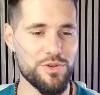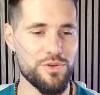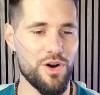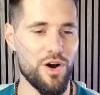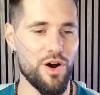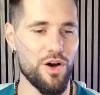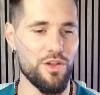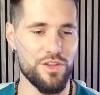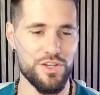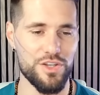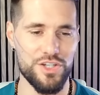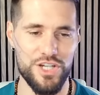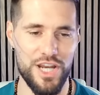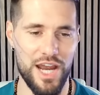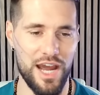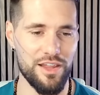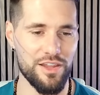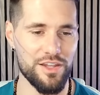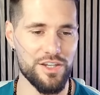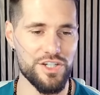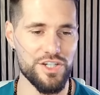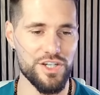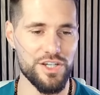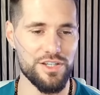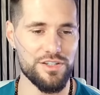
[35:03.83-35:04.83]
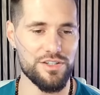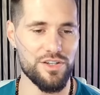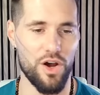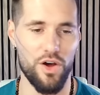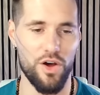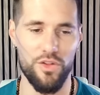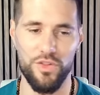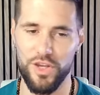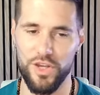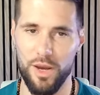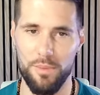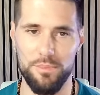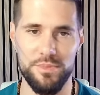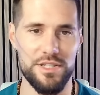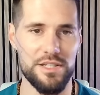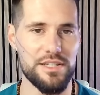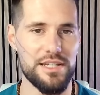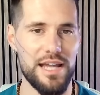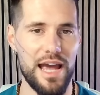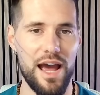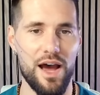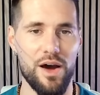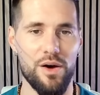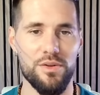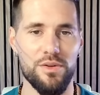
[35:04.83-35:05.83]
all the challenges, all the ups and
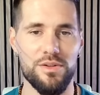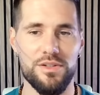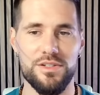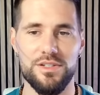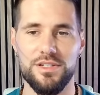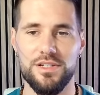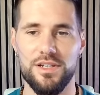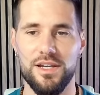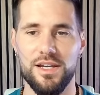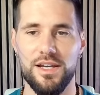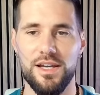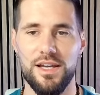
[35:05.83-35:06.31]
downs,